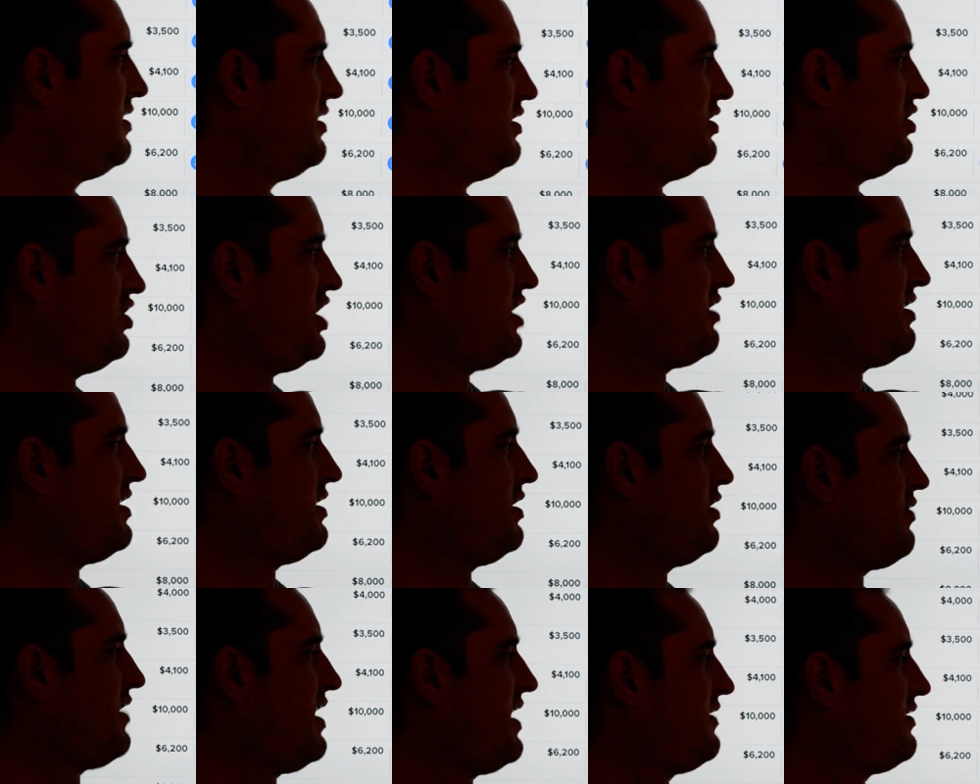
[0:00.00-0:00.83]
Jerry
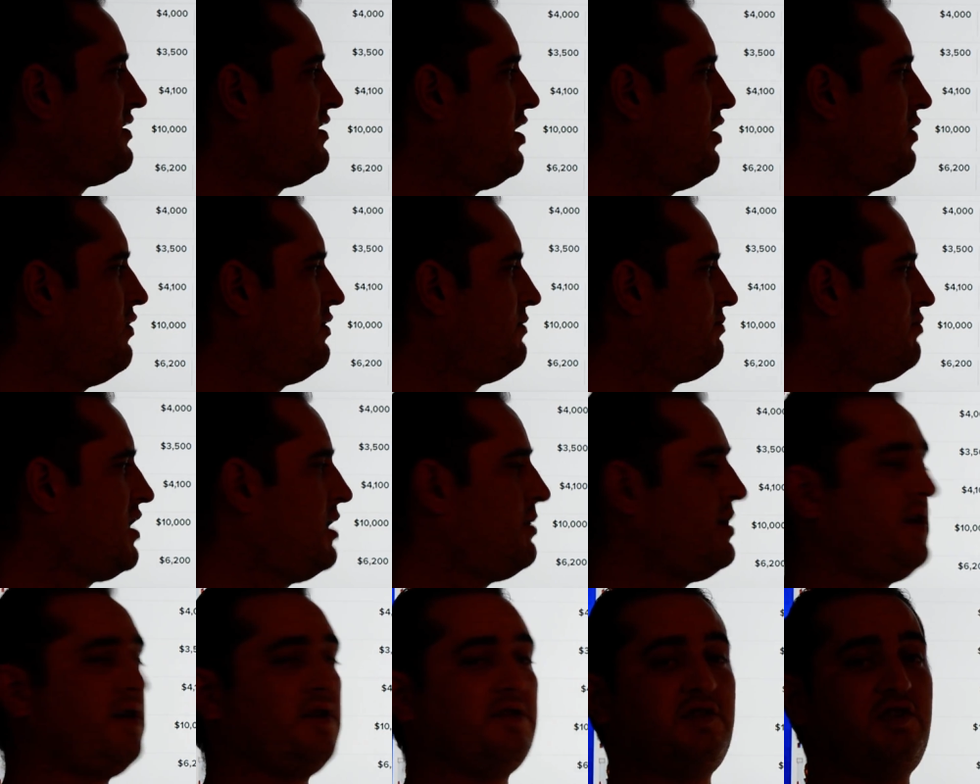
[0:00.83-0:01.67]
and Grant, though,
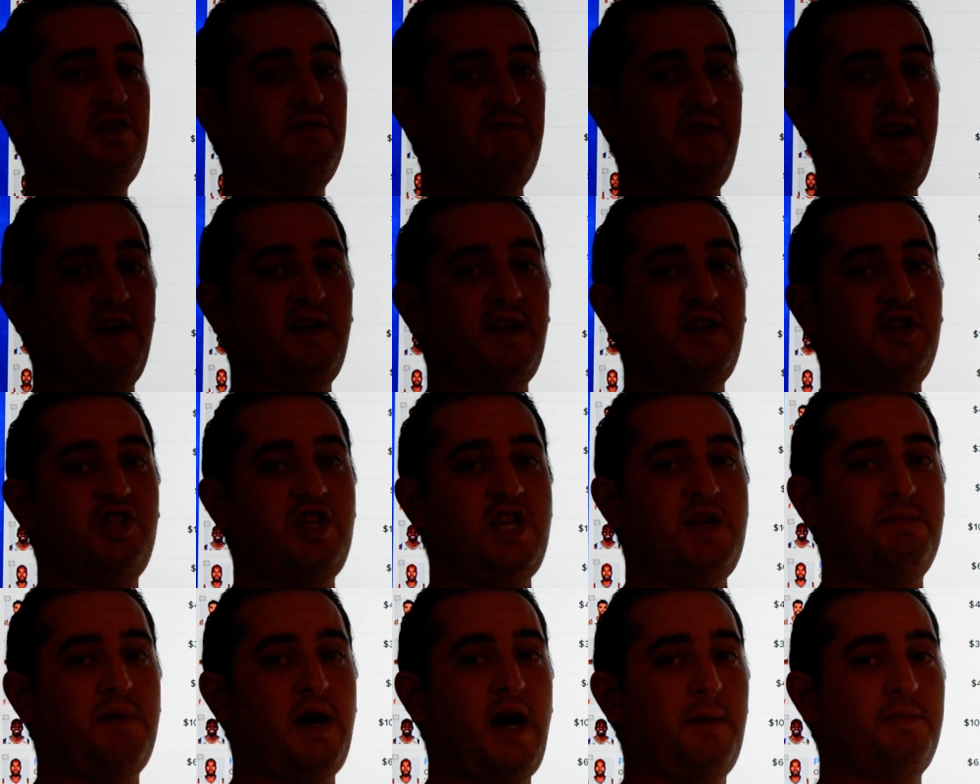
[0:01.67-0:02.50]
probably your very
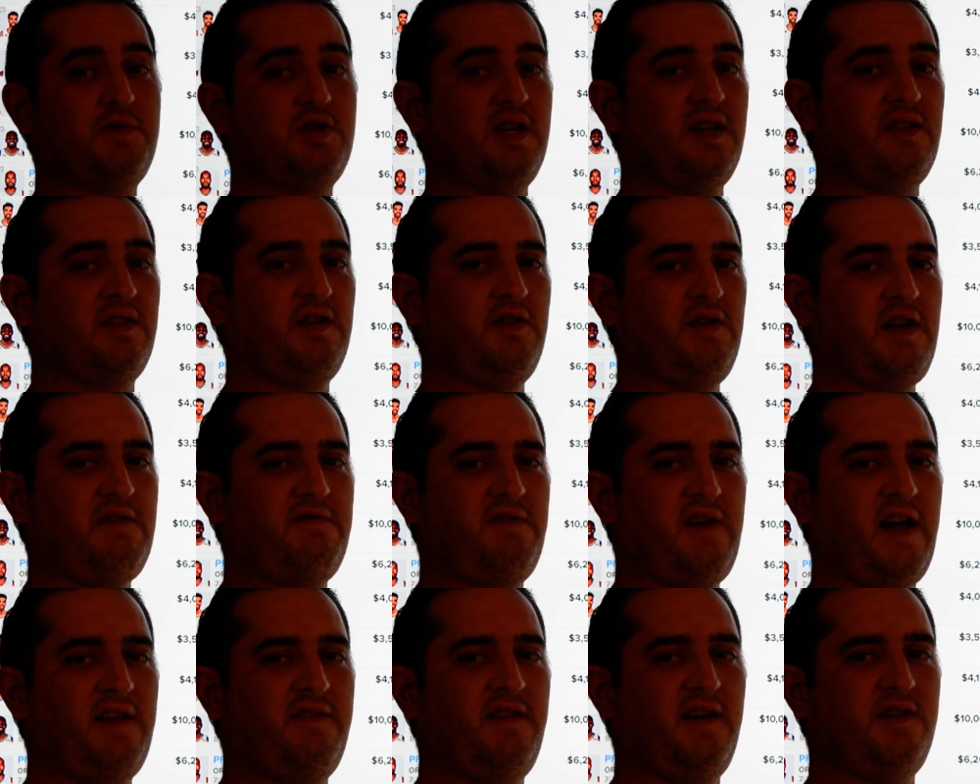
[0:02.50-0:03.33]
cheap option at
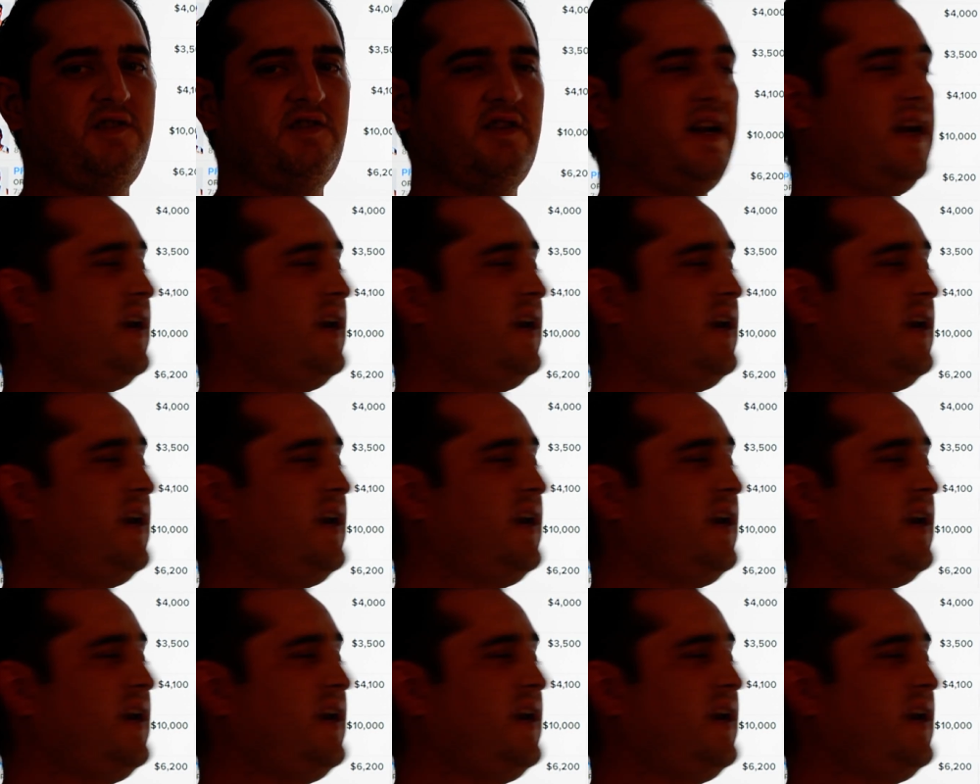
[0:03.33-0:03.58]
3,500.